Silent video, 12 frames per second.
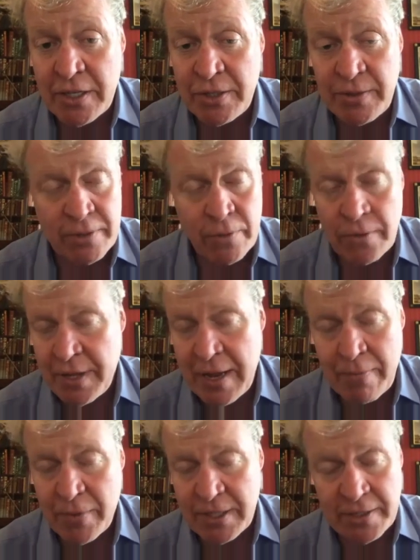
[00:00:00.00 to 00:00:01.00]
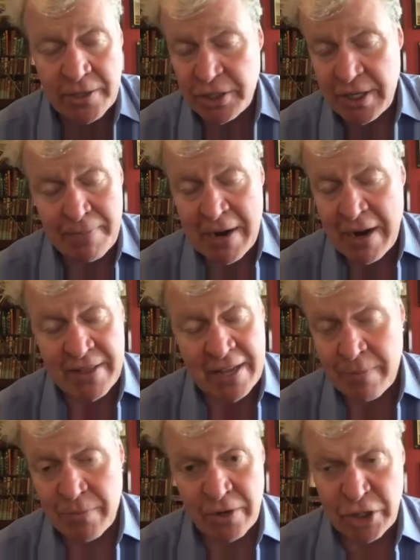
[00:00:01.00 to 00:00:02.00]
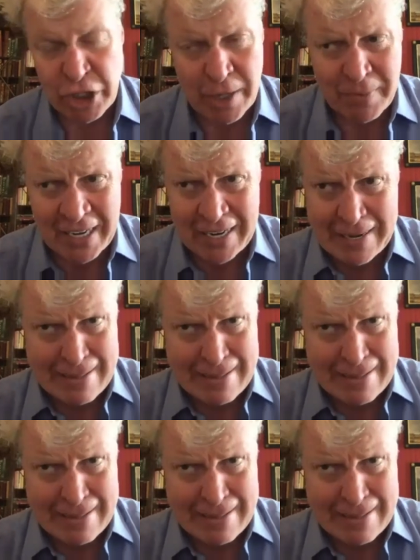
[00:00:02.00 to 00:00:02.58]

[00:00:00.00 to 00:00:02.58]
She was called the Empress because she had married the Emperor of Germany,